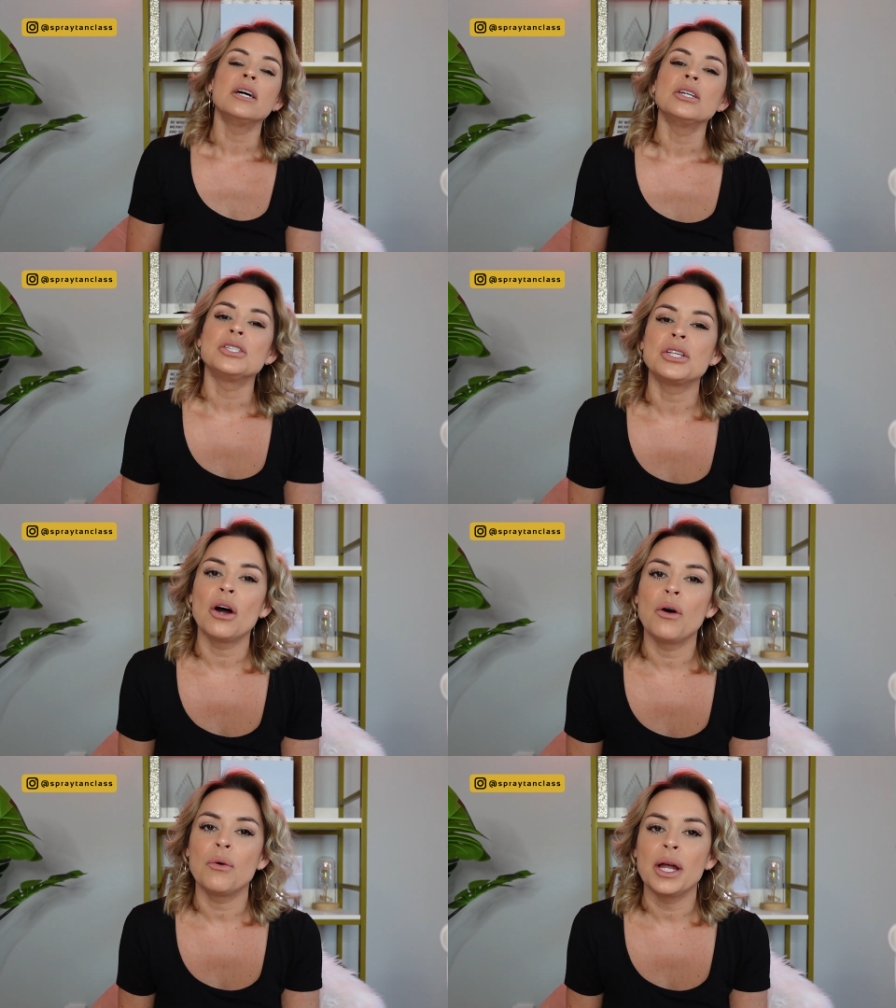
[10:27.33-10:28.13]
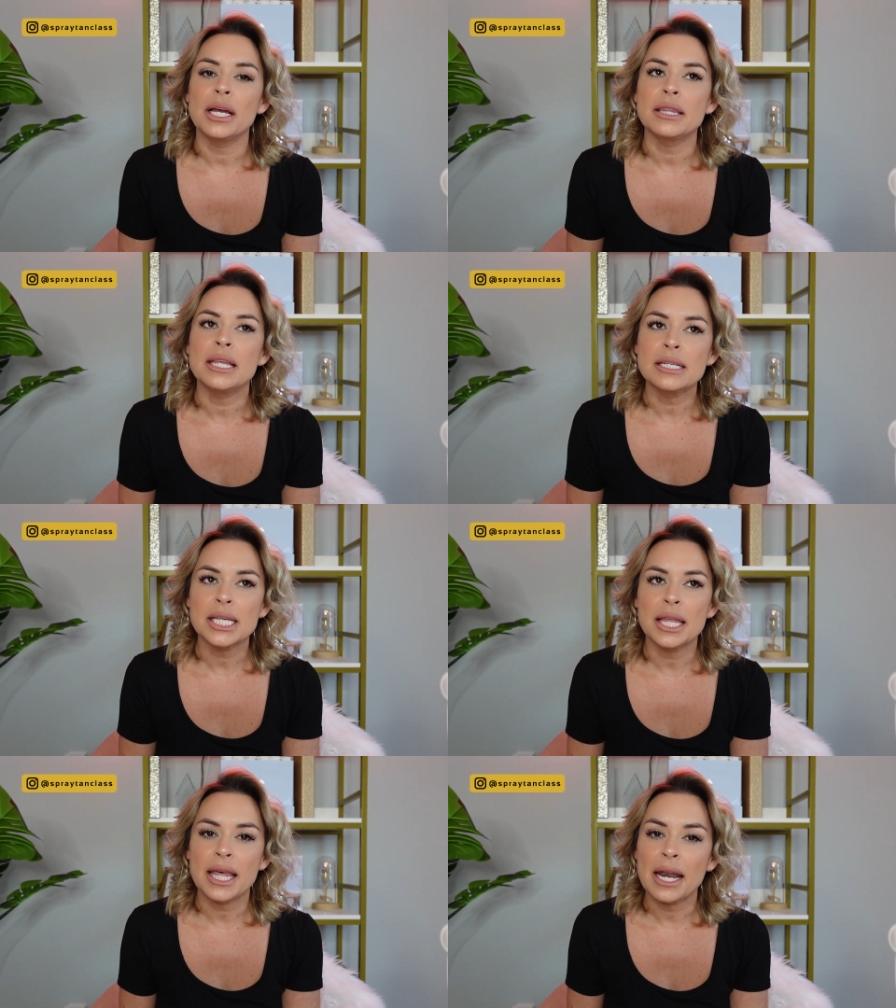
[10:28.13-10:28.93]
So things
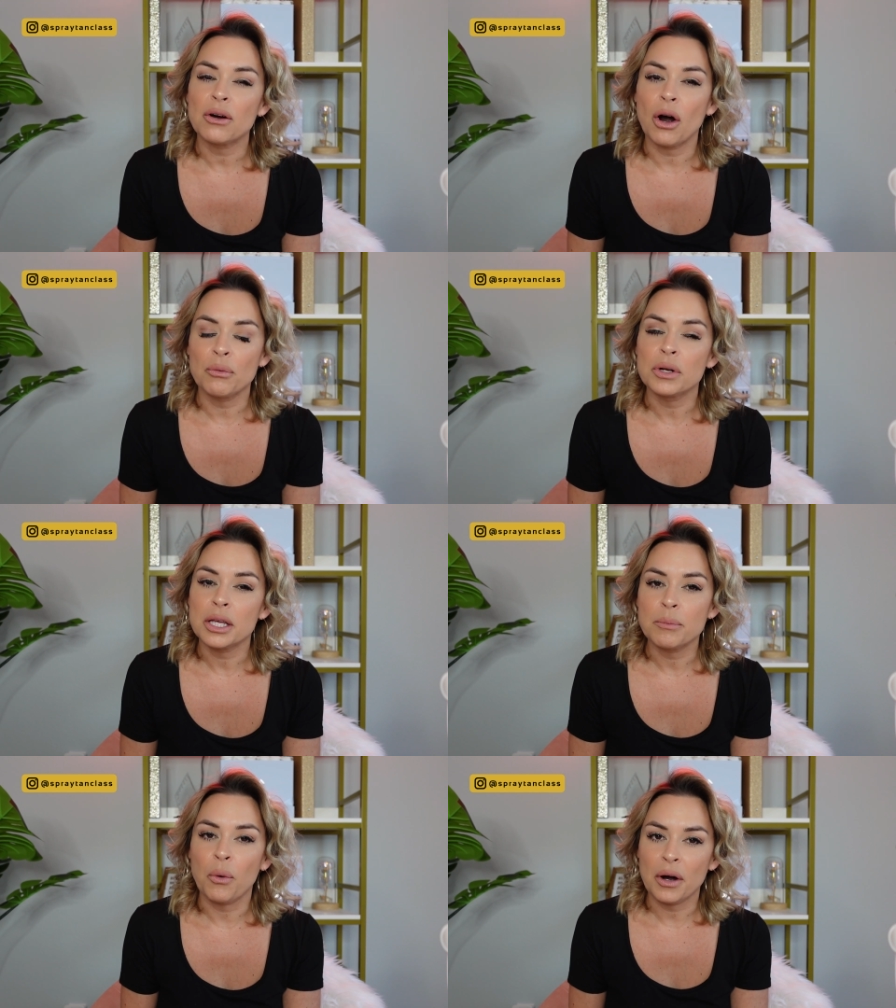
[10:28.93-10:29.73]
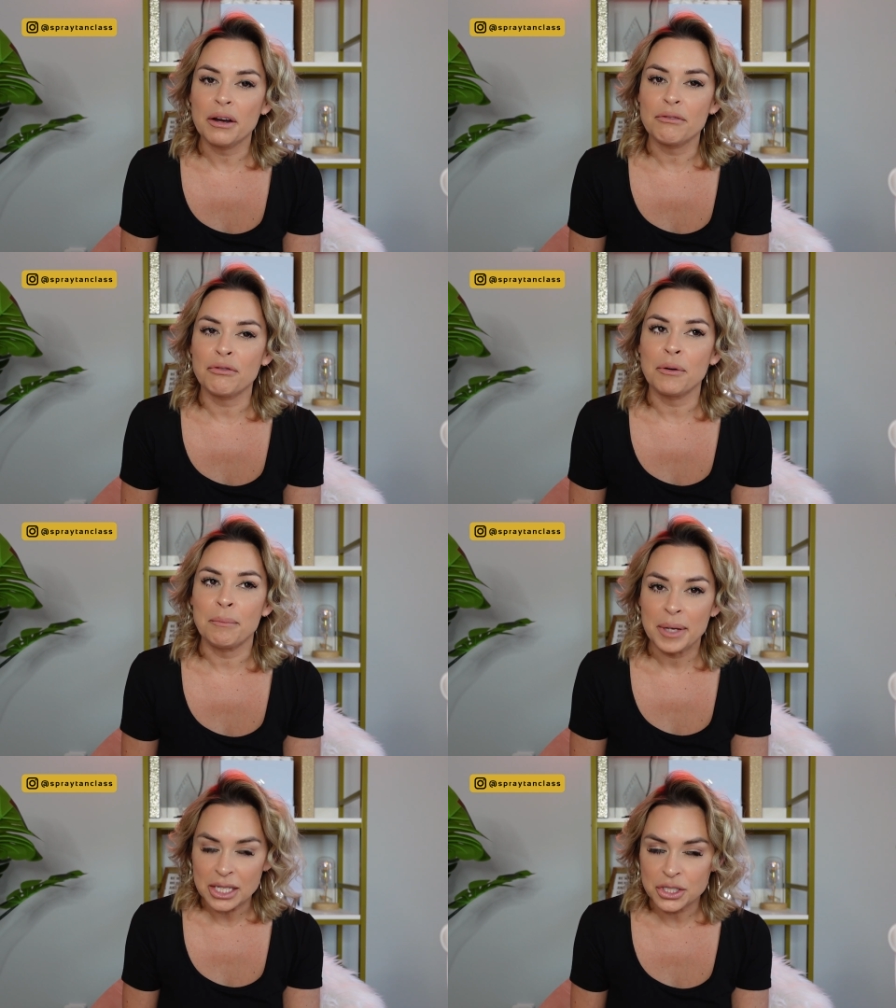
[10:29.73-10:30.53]
like that are really important for
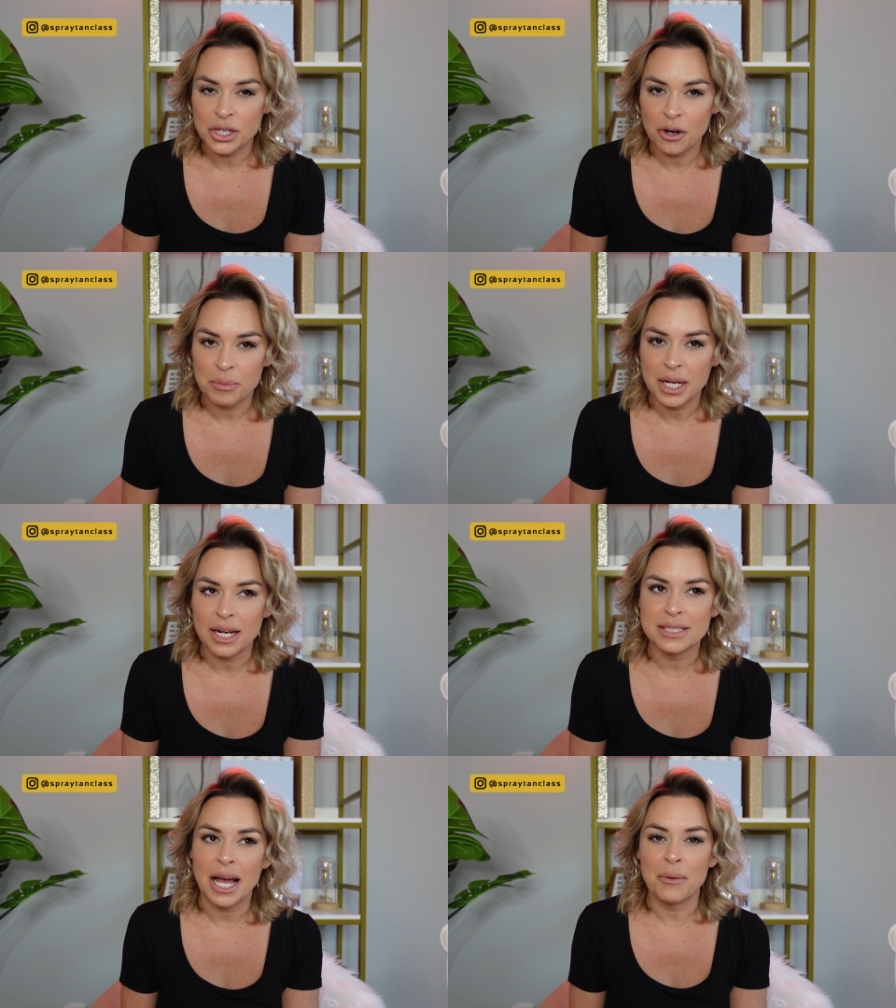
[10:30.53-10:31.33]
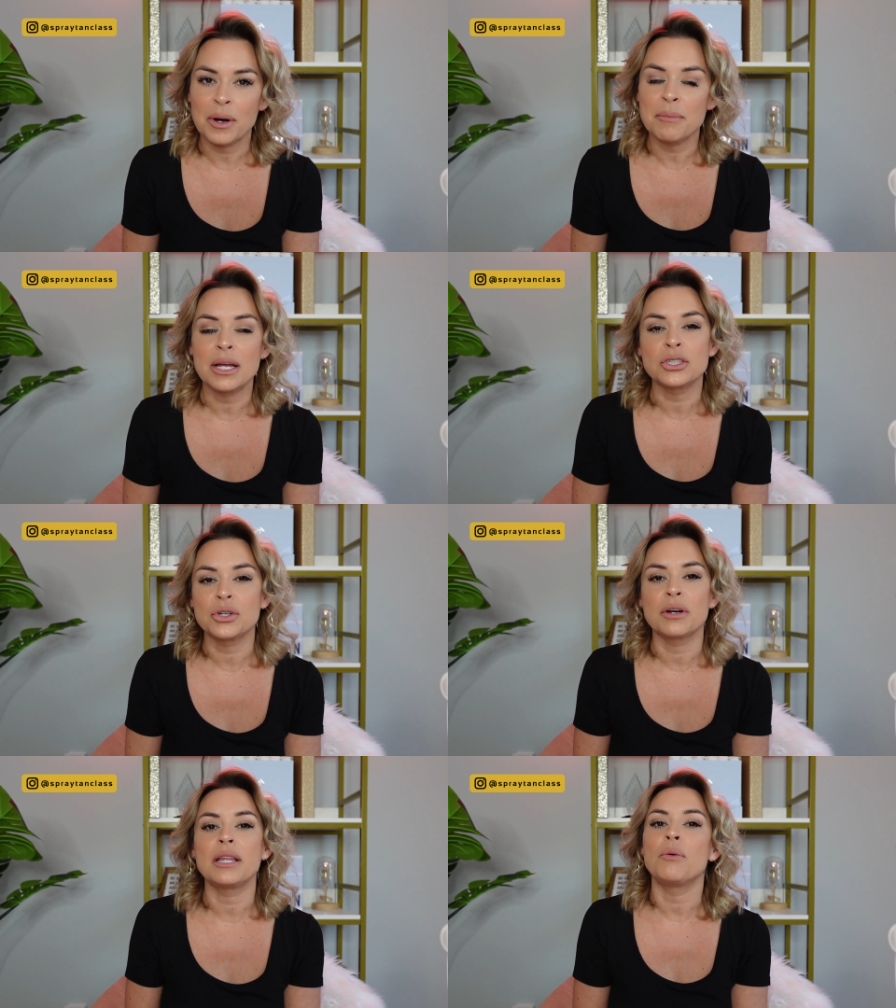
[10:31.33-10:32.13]
me to know because I want to make
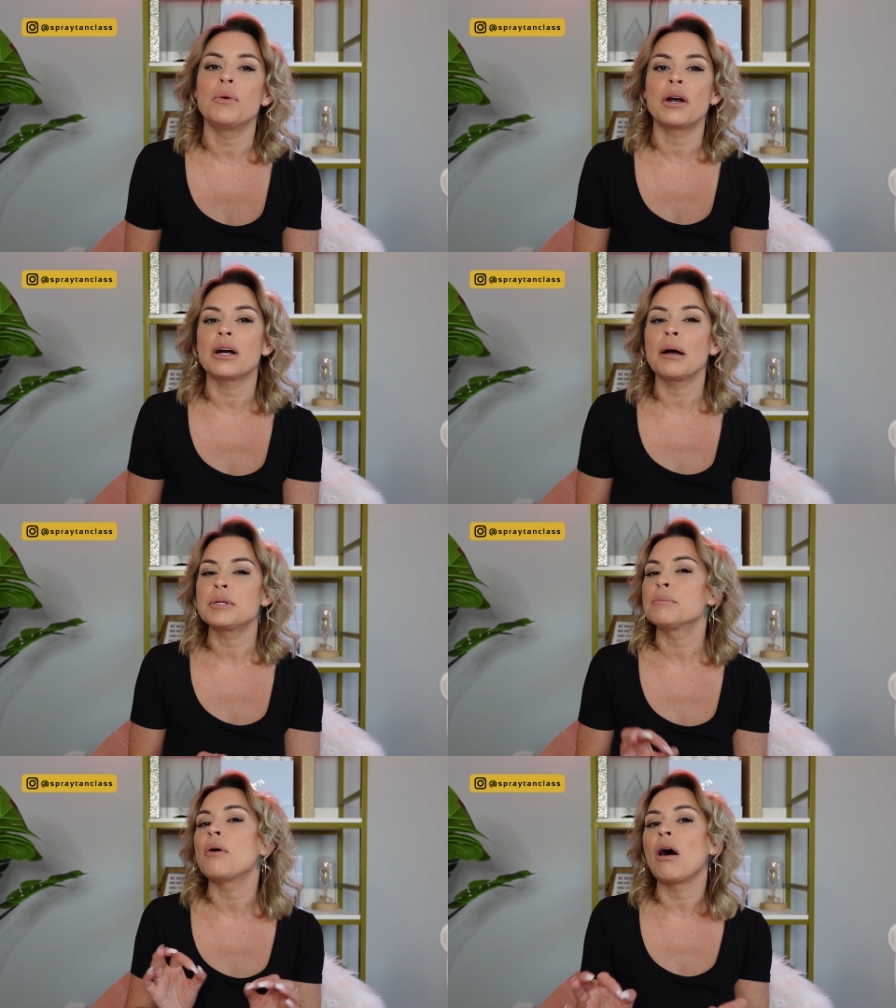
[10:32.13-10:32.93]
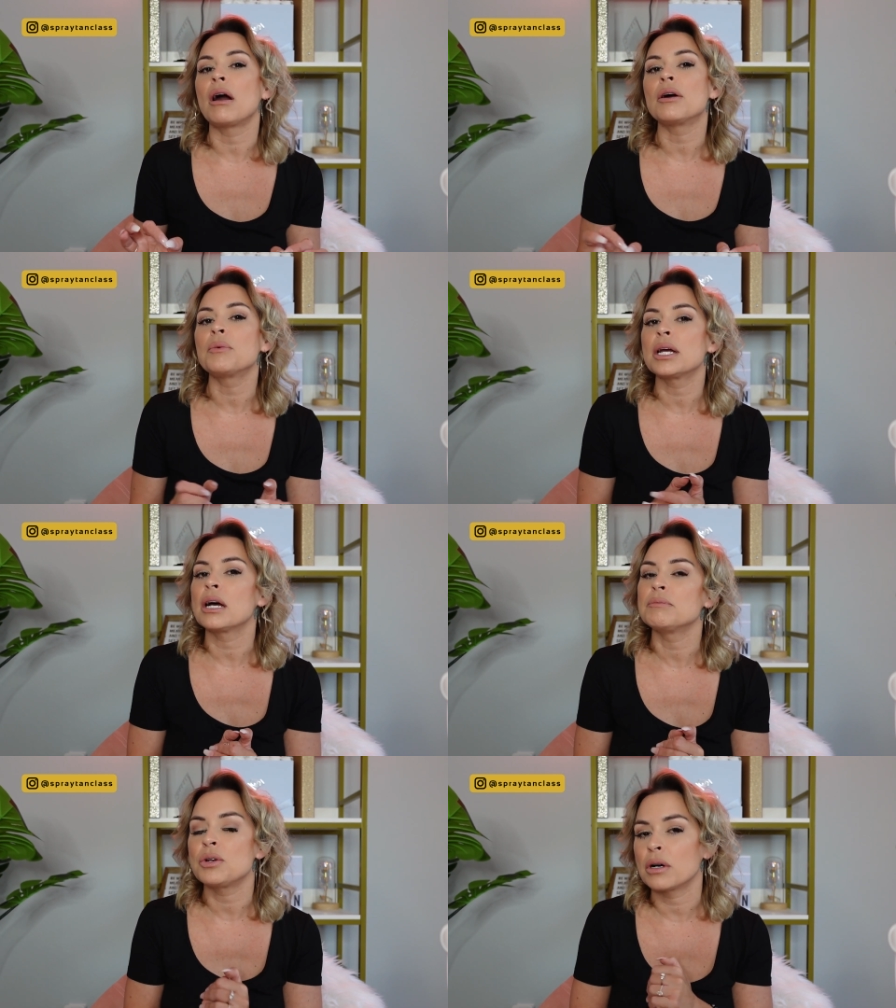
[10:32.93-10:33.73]
sure that we are up to par when it
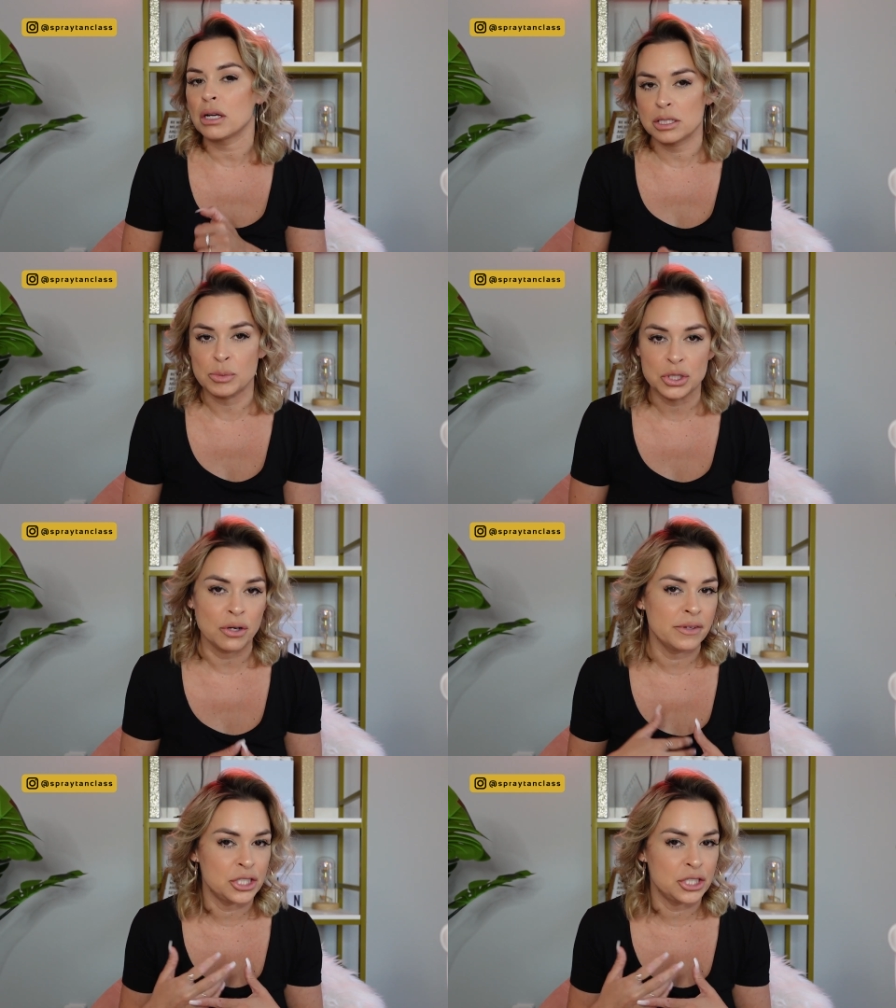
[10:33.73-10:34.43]
comes to our customer service,